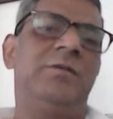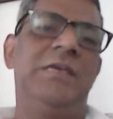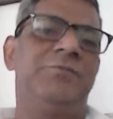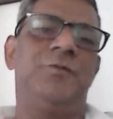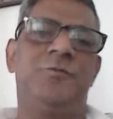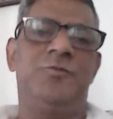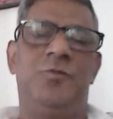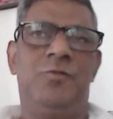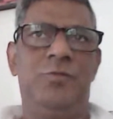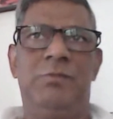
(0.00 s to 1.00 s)
So ifs
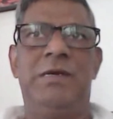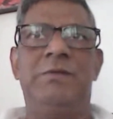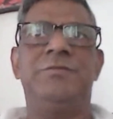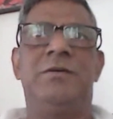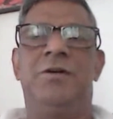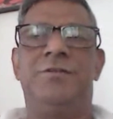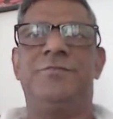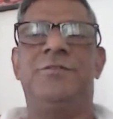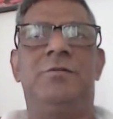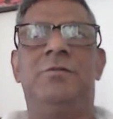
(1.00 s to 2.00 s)
also will be ifs and
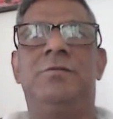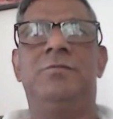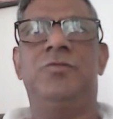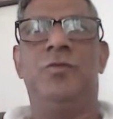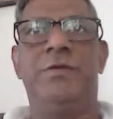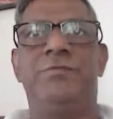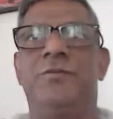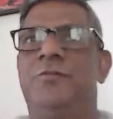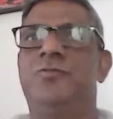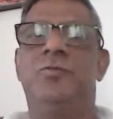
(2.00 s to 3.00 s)
buts. So
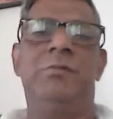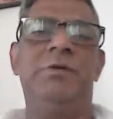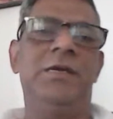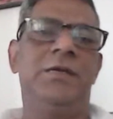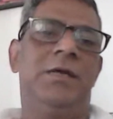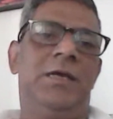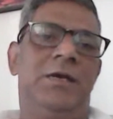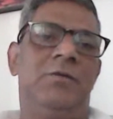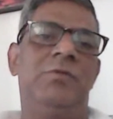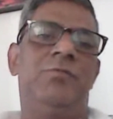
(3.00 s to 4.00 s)
ifs also
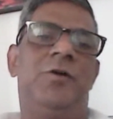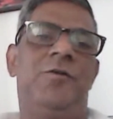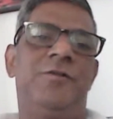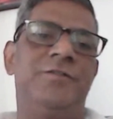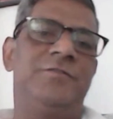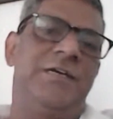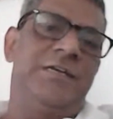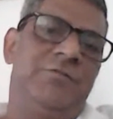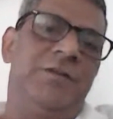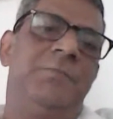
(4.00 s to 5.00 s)
will fall under this
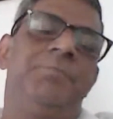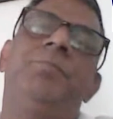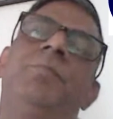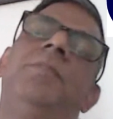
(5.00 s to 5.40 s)
category.